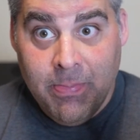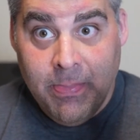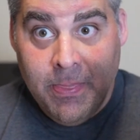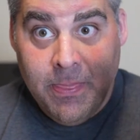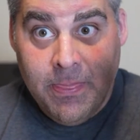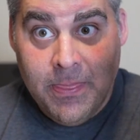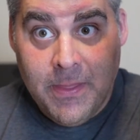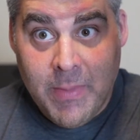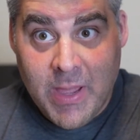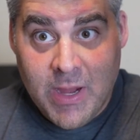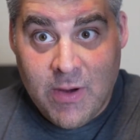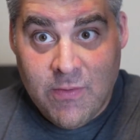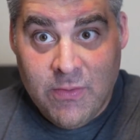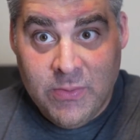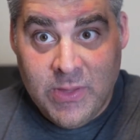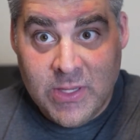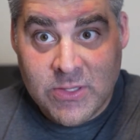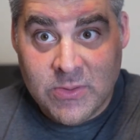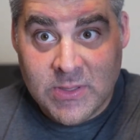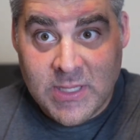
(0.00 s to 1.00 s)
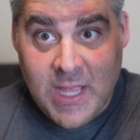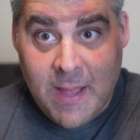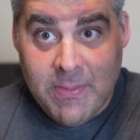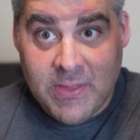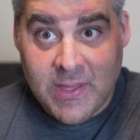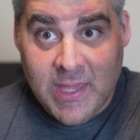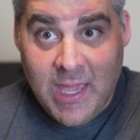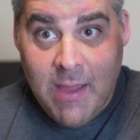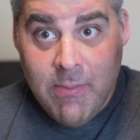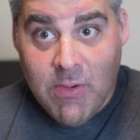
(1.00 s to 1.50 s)
the microphone that's on top of
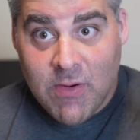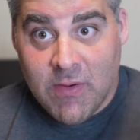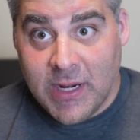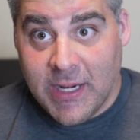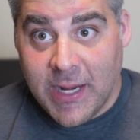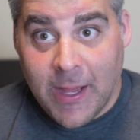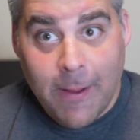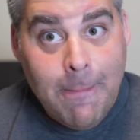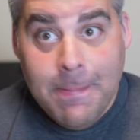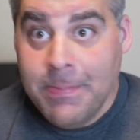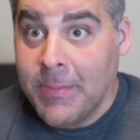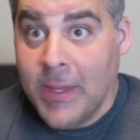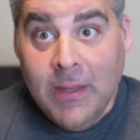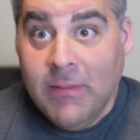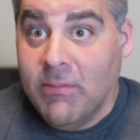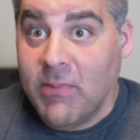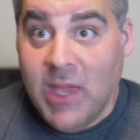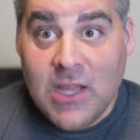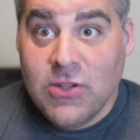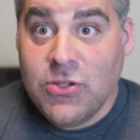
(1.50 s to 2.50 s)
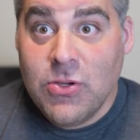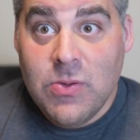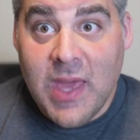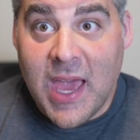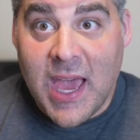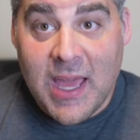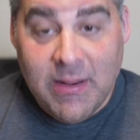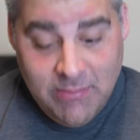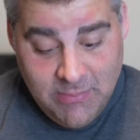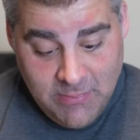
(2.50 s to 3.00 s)
the camera right now, can't do
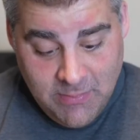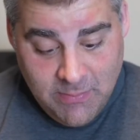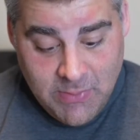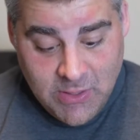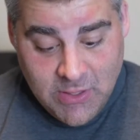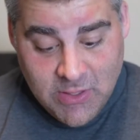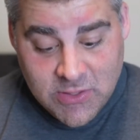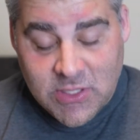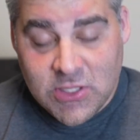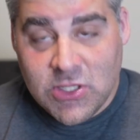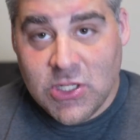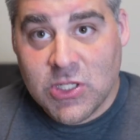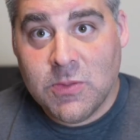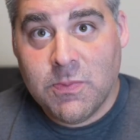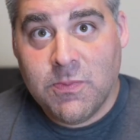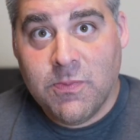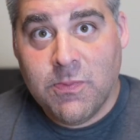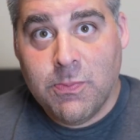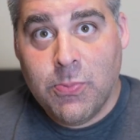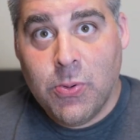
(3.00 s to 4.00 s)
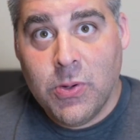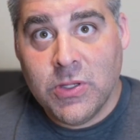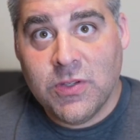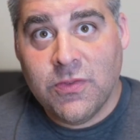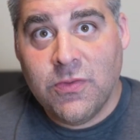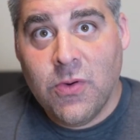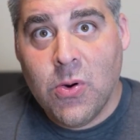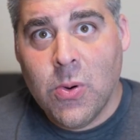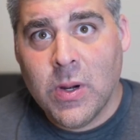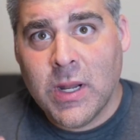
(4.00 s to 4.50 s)
that because it just points
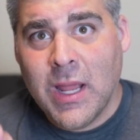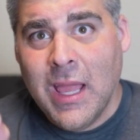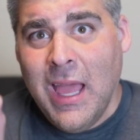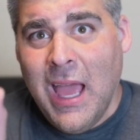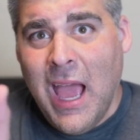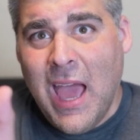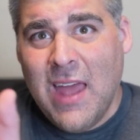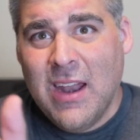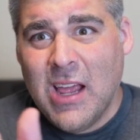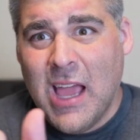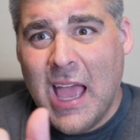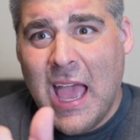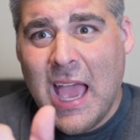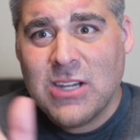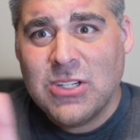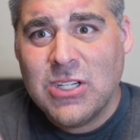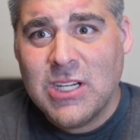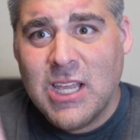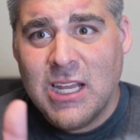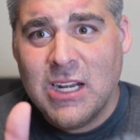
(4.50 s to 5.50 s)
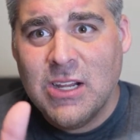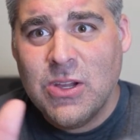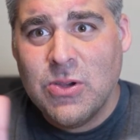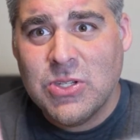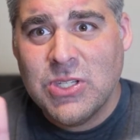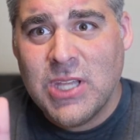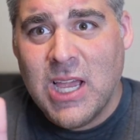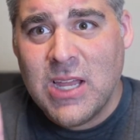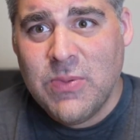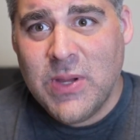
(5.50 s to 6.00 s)
forward and it actually kind of goes
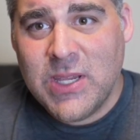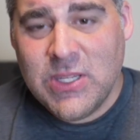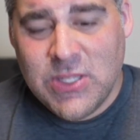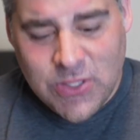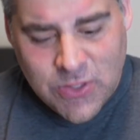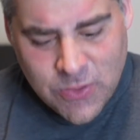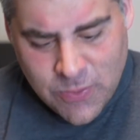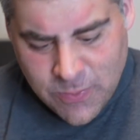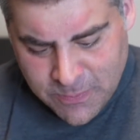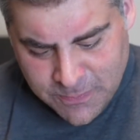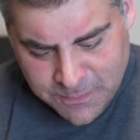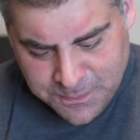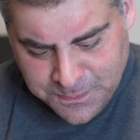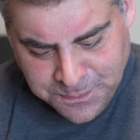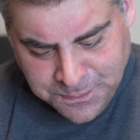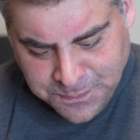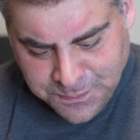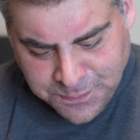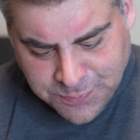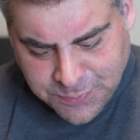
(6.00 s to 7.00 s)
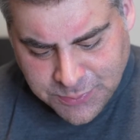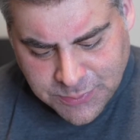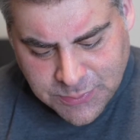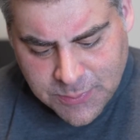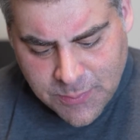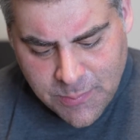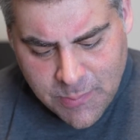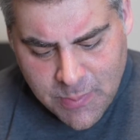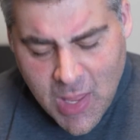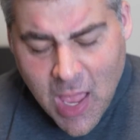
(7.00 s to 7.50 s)
sideways too.
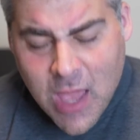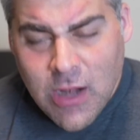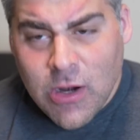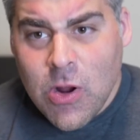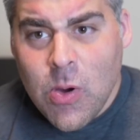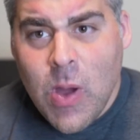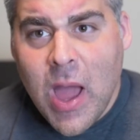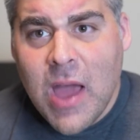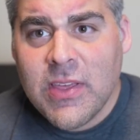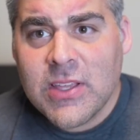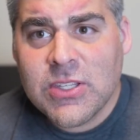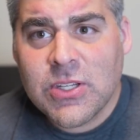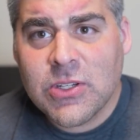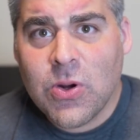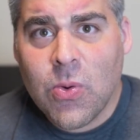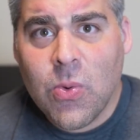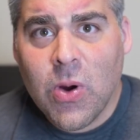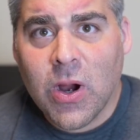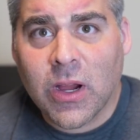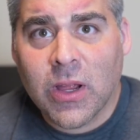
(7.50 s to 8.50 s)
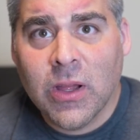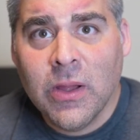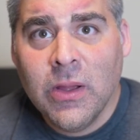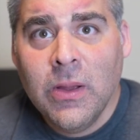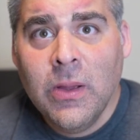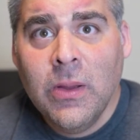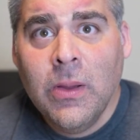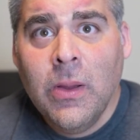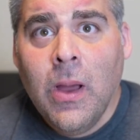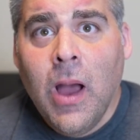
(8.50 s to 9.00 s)
I don't know how that's going to work.
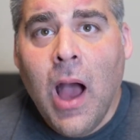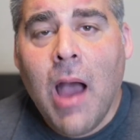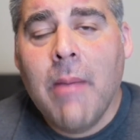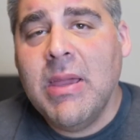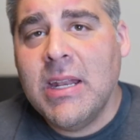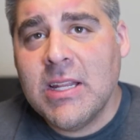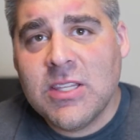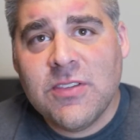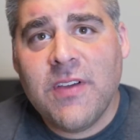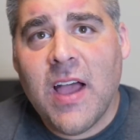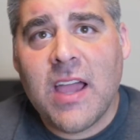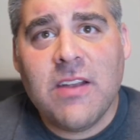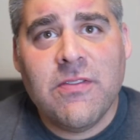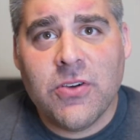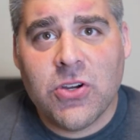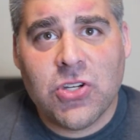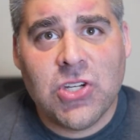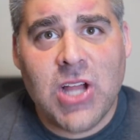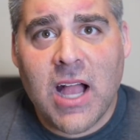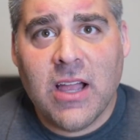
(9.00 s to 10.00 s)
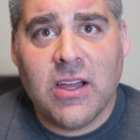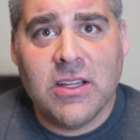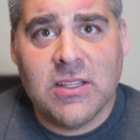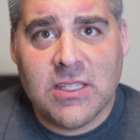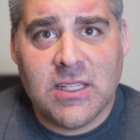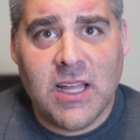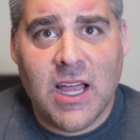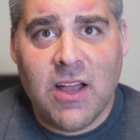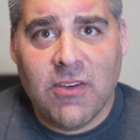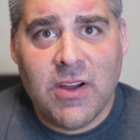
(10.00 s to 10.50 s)
I mean, it's fine for a shotgun
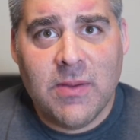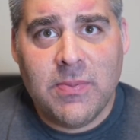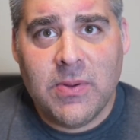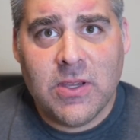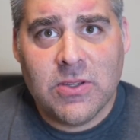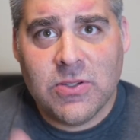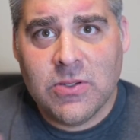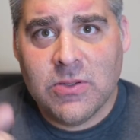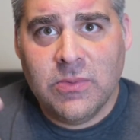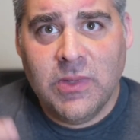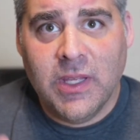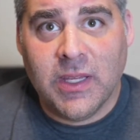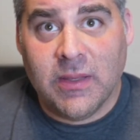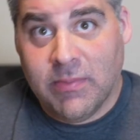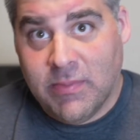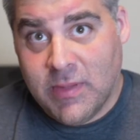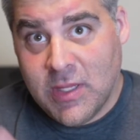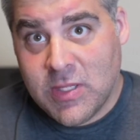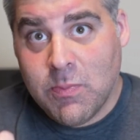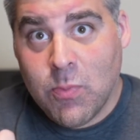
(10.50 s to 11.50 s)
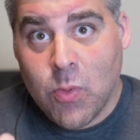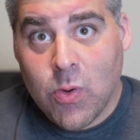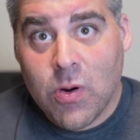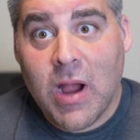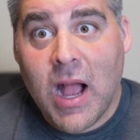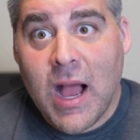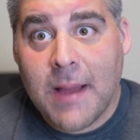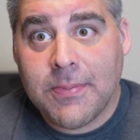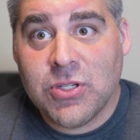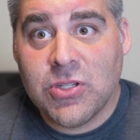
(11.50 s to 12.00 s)
style, right? Because like it's more
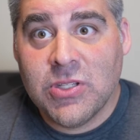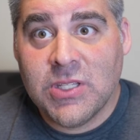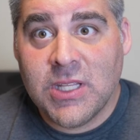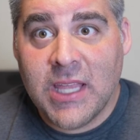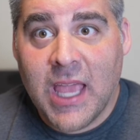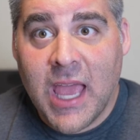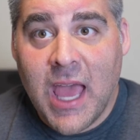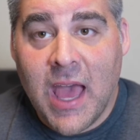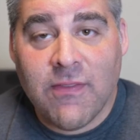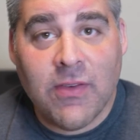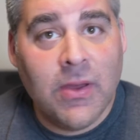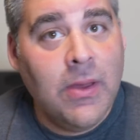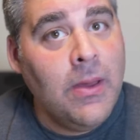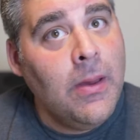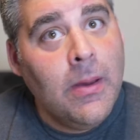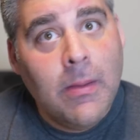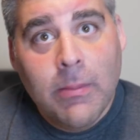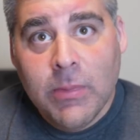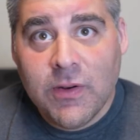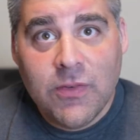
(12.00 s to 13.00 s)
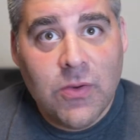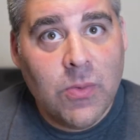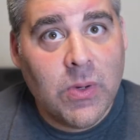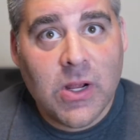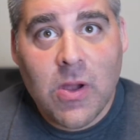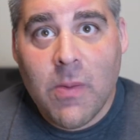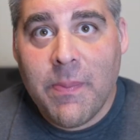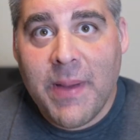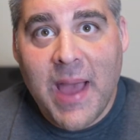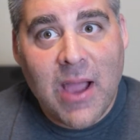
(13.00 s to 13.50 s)
options than you have. But if you want to
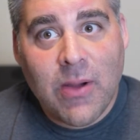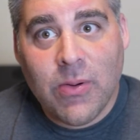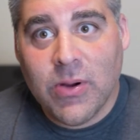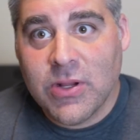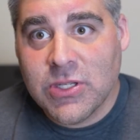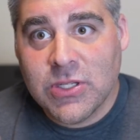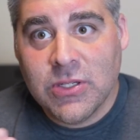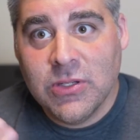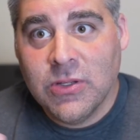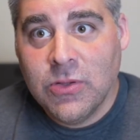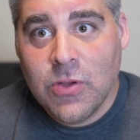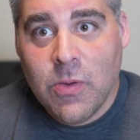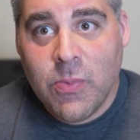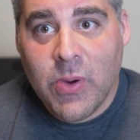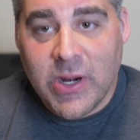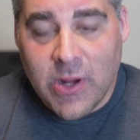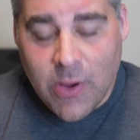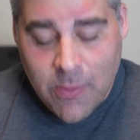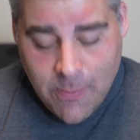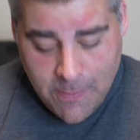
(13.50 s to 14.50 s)
go backwards, no bueno.